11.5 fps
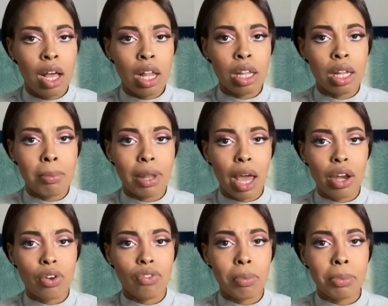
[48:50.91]
lip liner
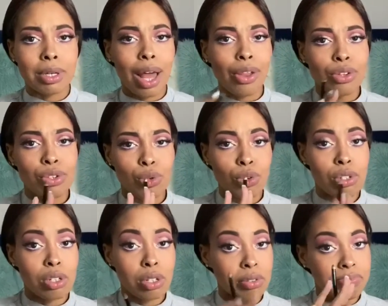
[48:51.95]
from the dollar store.
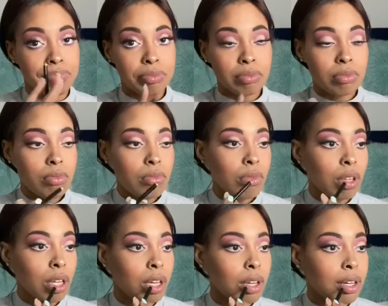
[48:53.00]
So
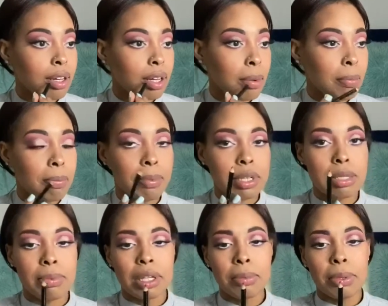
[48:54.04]
but it's
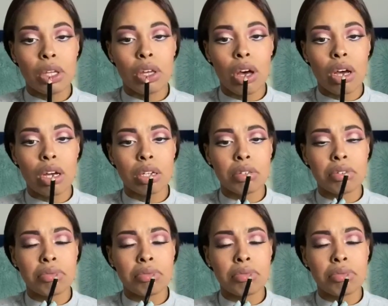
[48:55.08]
about to be gone.